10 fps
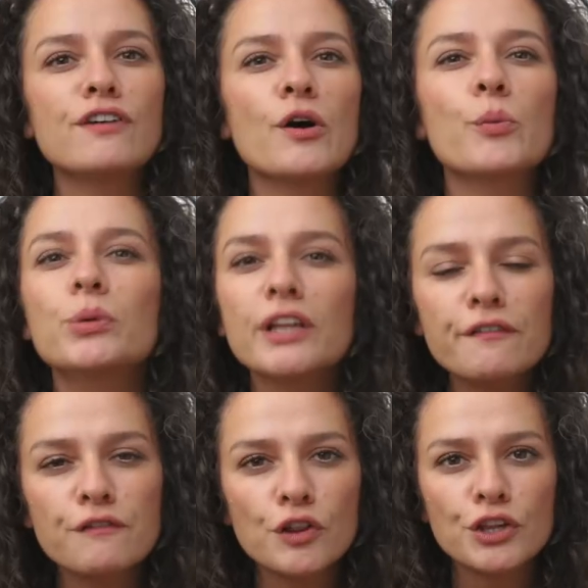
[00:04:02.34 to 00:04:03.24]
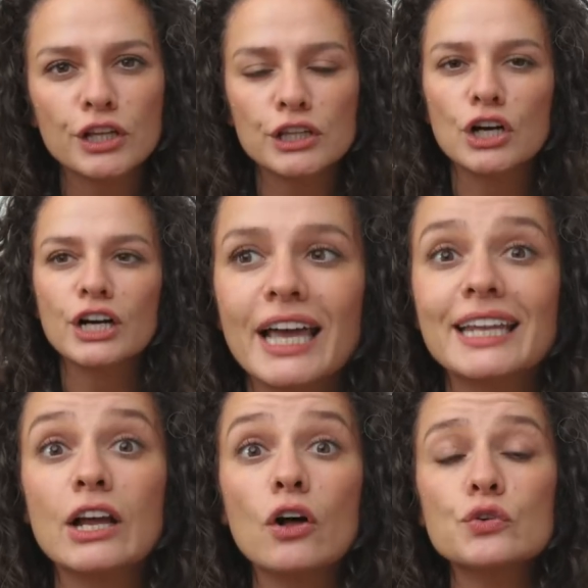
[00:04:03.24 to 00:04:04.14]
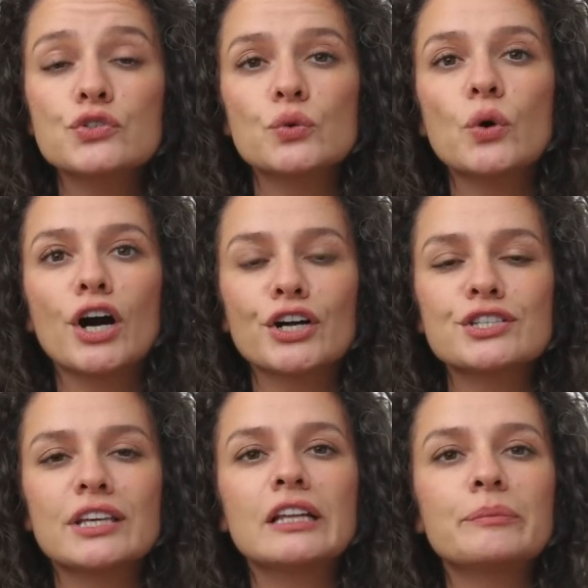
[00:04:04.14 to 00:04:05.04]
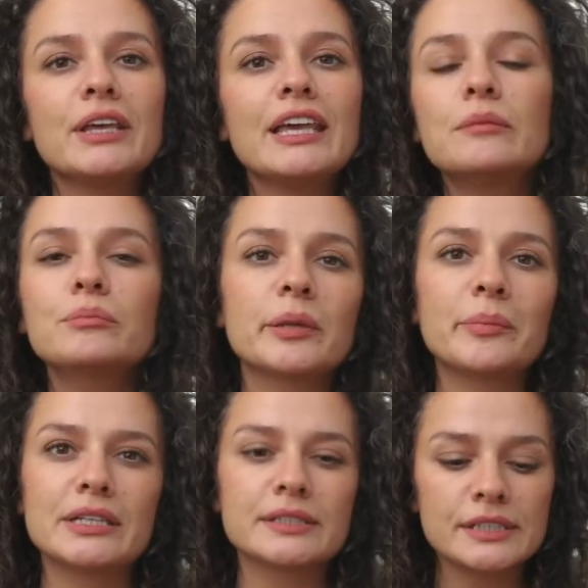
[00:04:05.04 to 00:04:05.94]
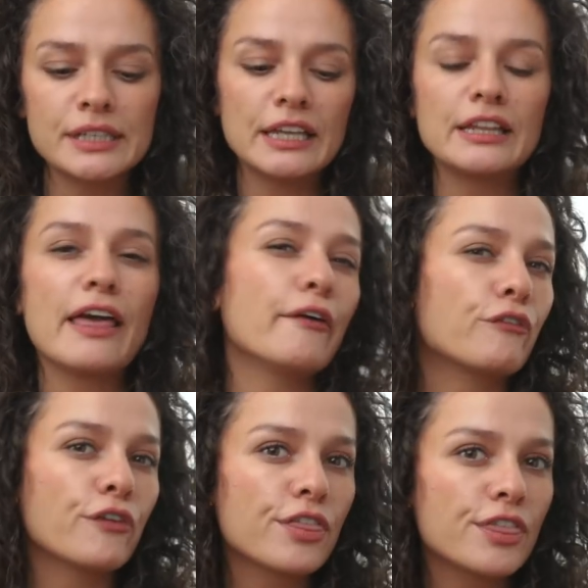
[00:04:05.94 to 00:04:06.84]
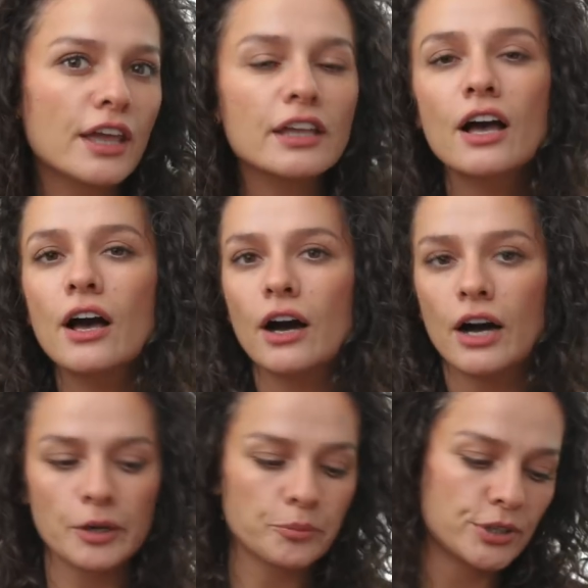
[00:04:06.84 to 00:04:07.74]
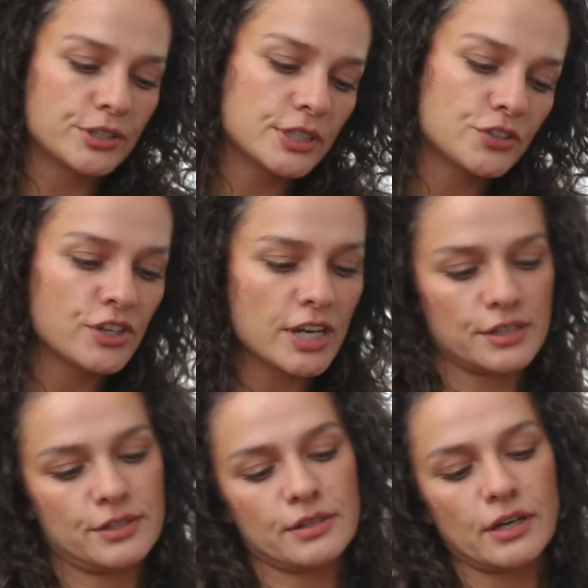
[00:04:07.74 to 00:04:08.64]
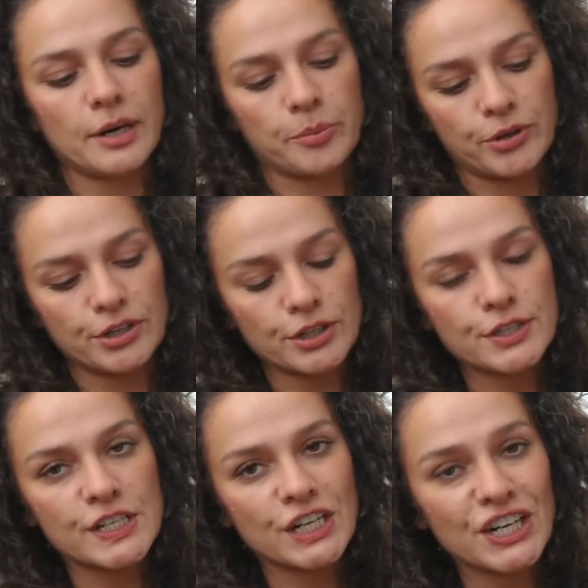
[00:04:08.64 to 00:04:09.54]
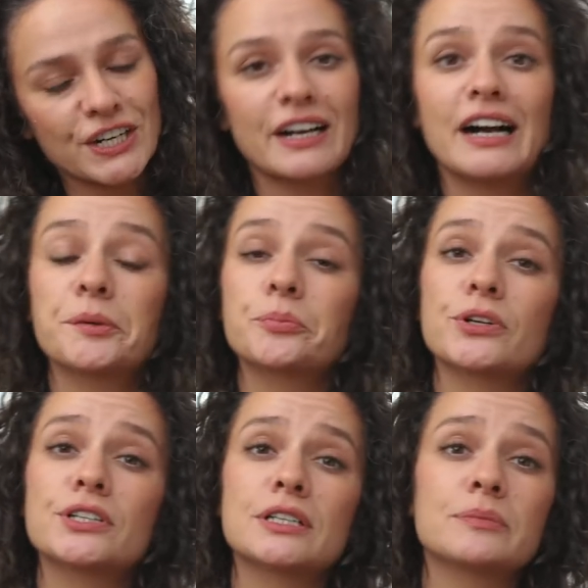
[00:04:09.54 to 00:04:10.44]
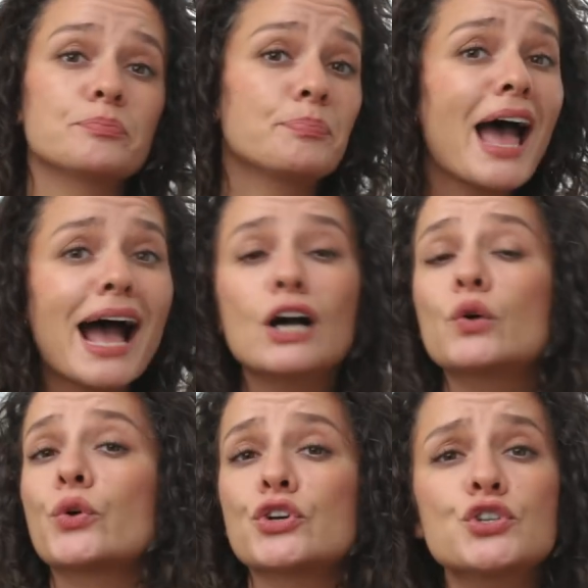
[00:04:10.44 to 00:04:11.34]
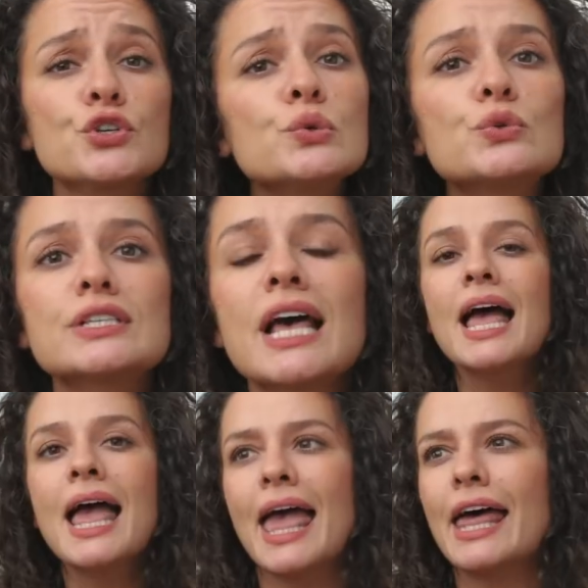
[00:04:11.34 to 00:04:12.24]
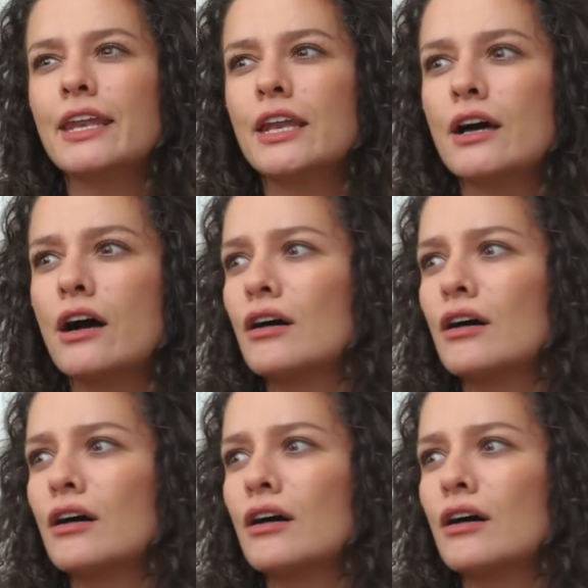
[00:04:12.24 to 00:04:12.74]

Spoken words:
how playful they look. And also hearts can be implemented in everything. Heart printed dress, heart printed skirt, heart printed bag or shoes, and